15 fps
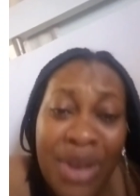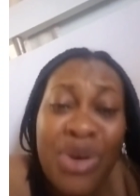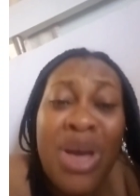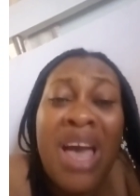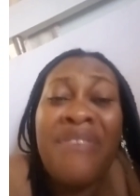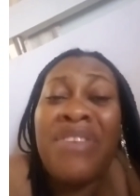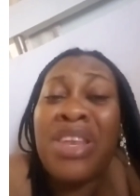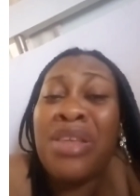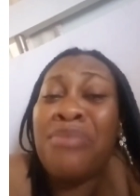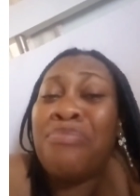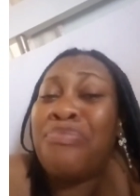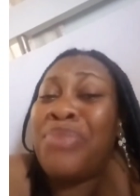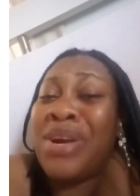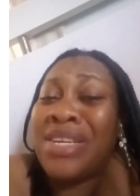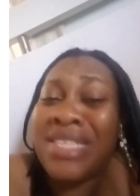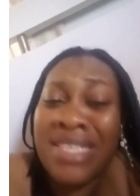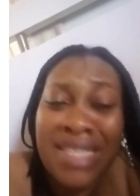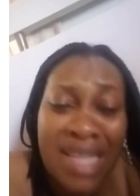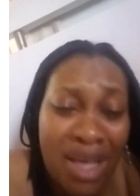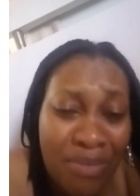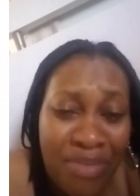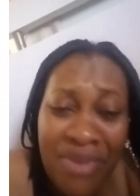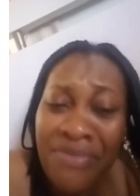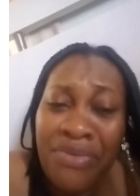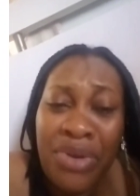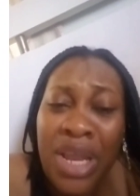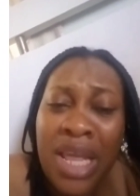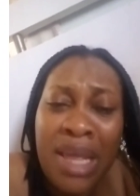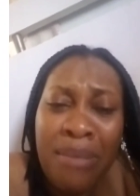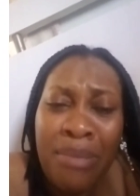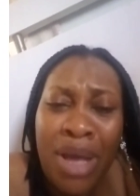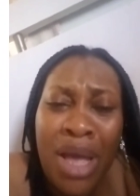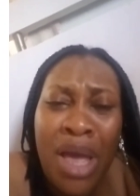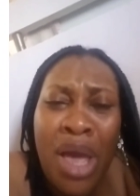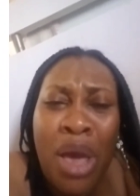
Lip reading: I don't have any personal beef with him,